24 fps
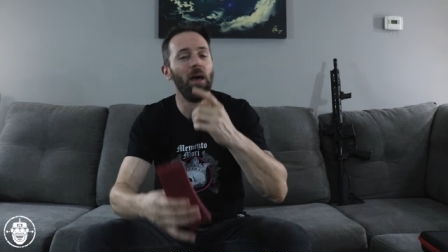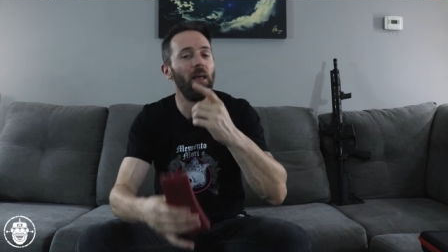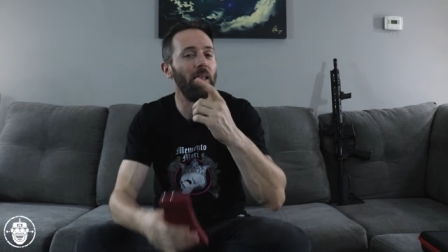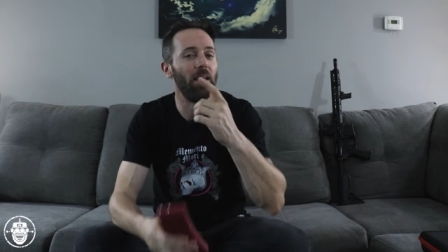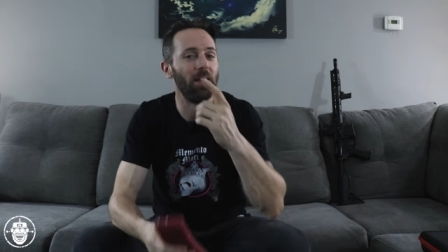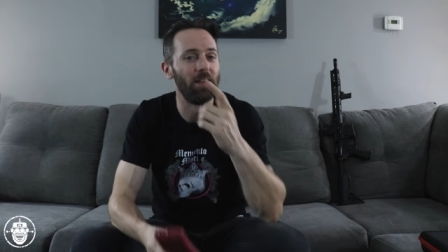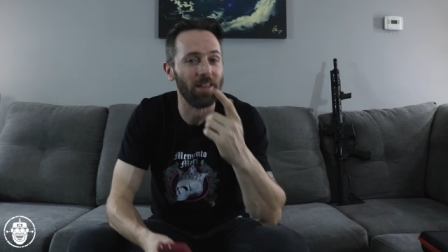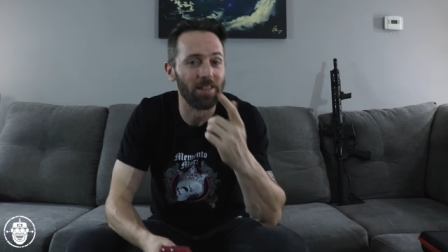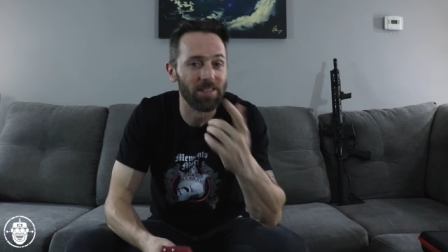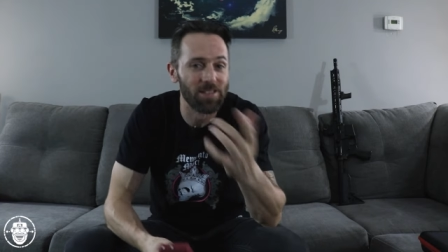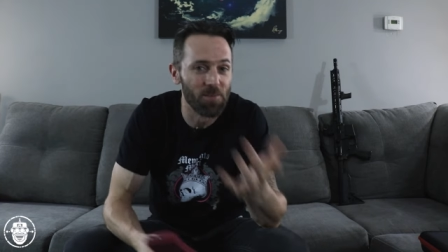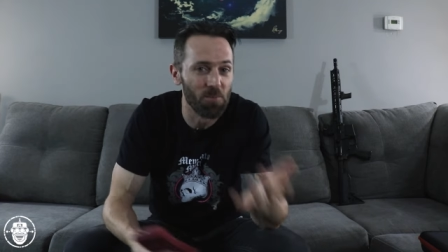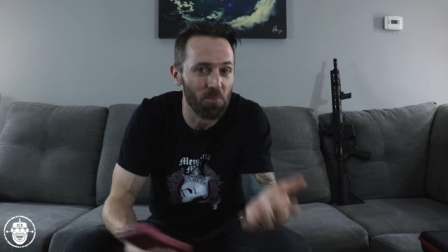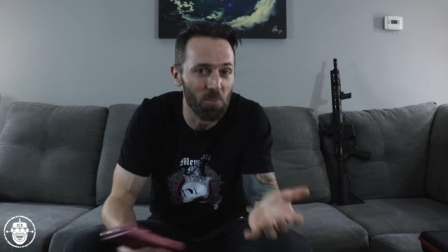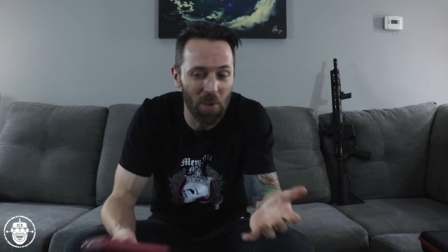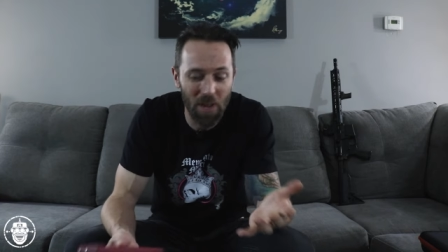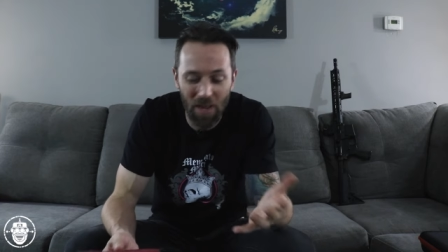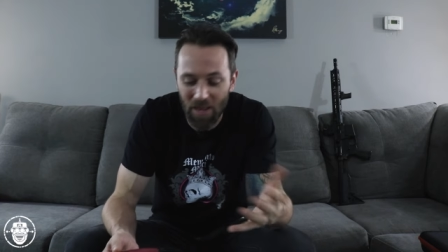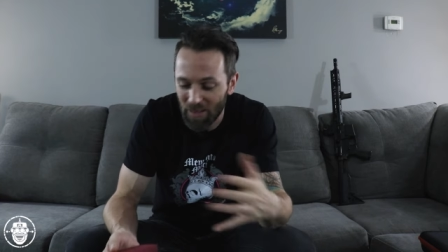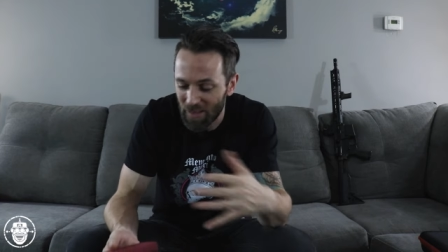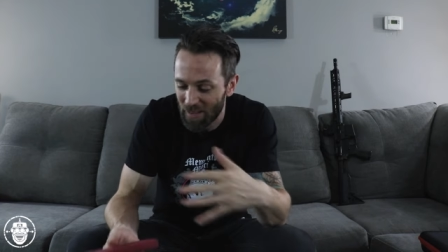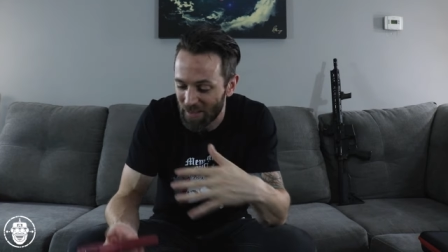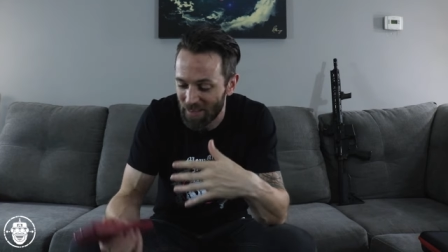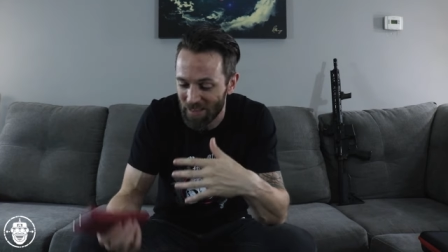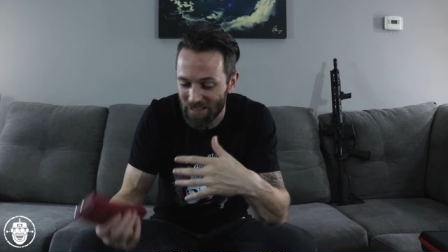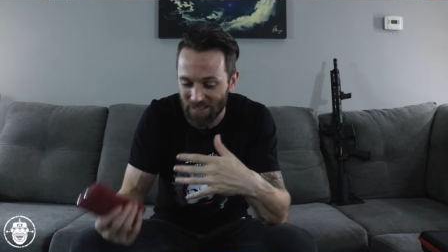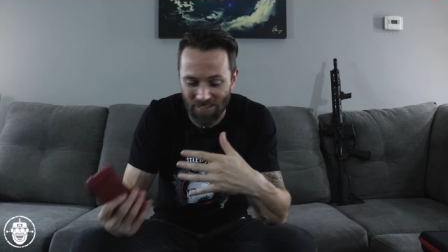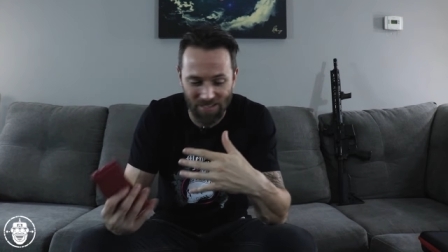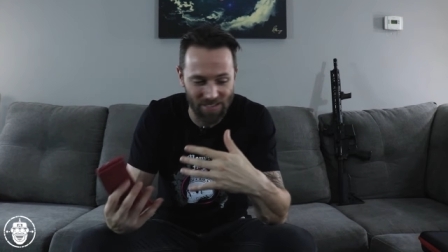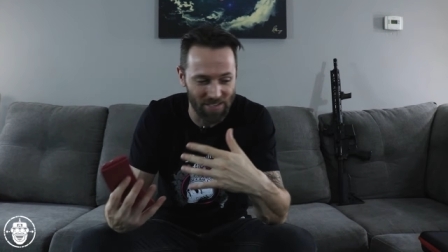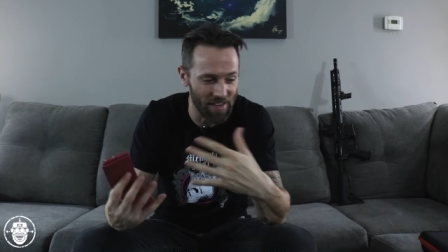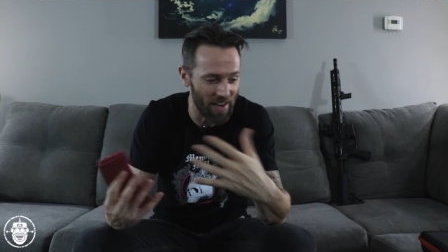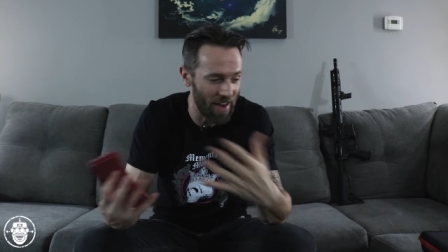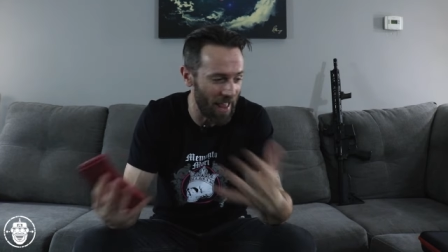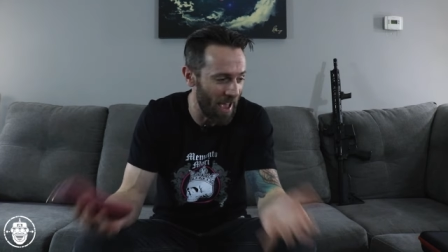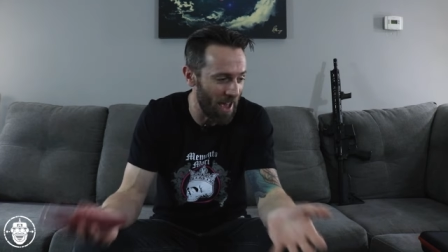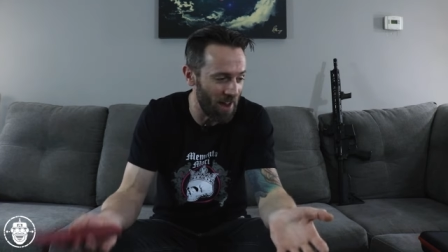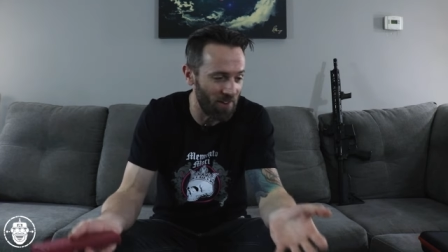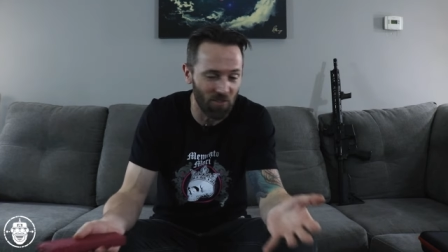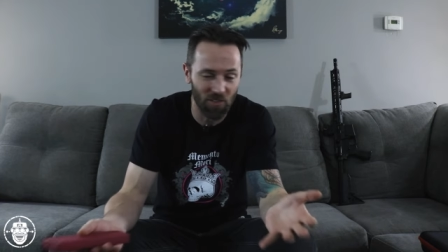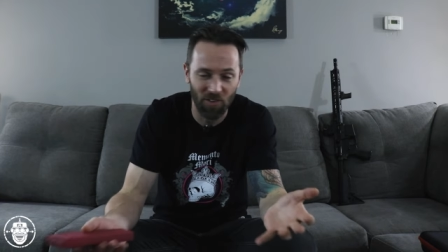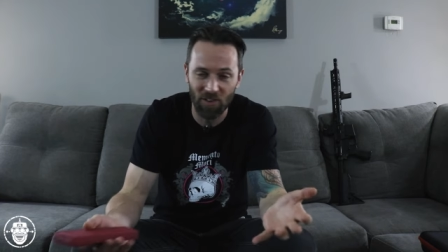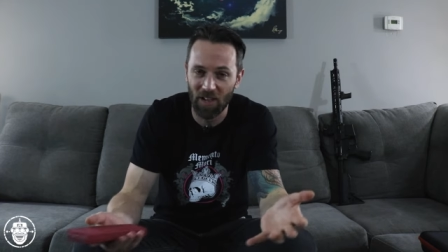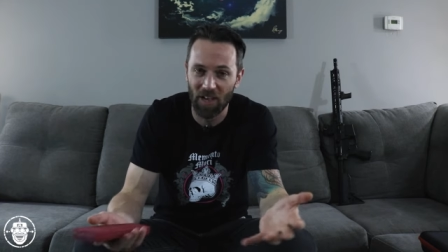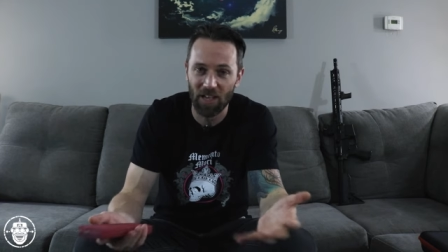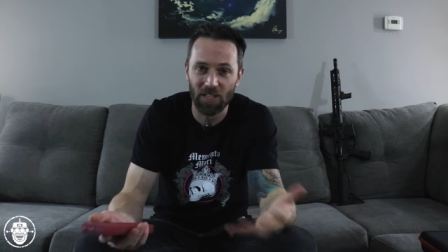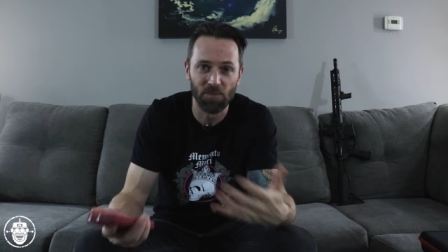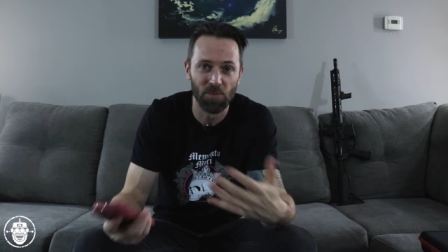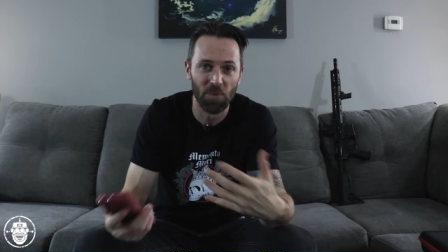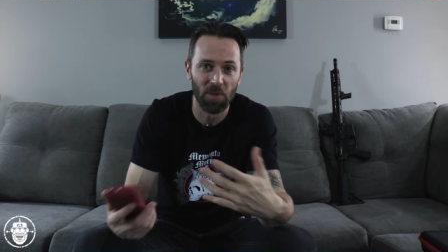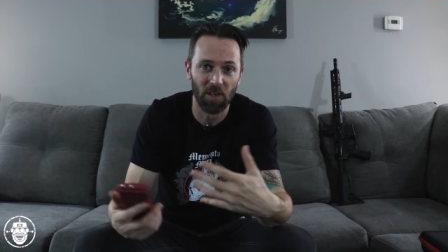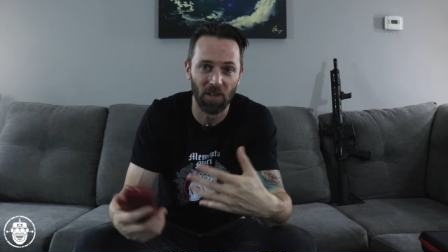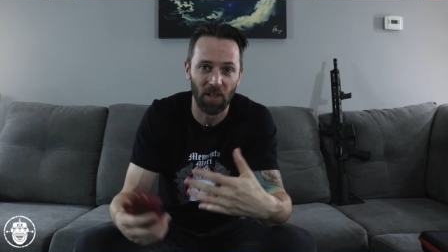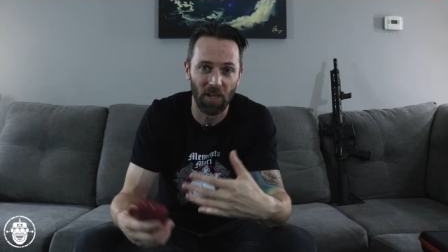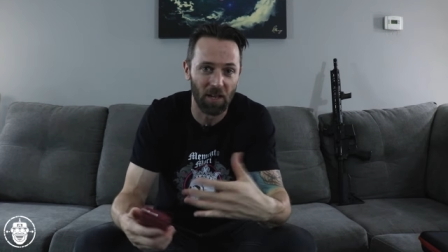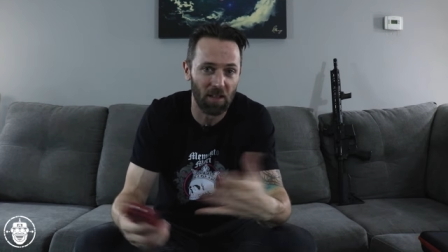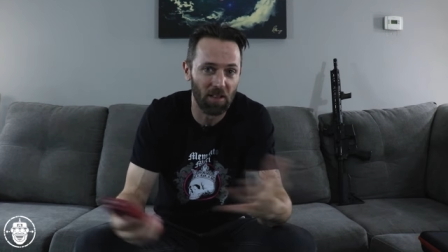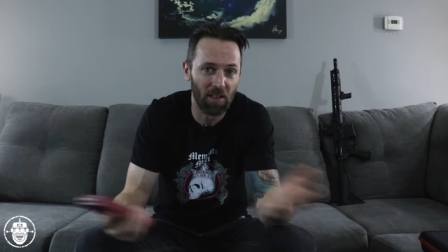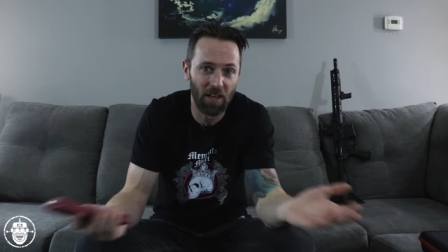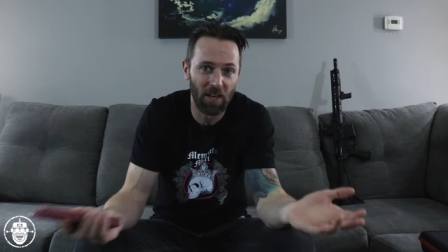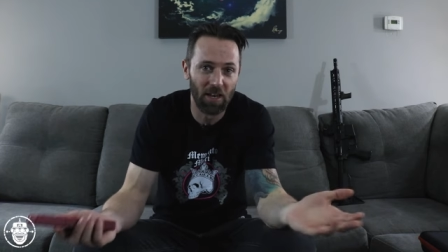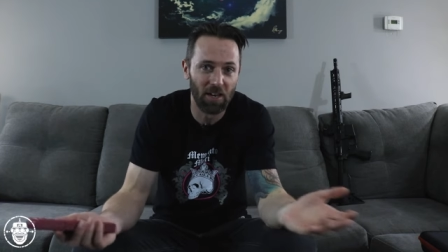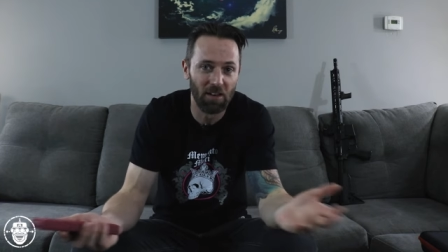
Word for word: That doesn't mean that this is an advertisement. Like they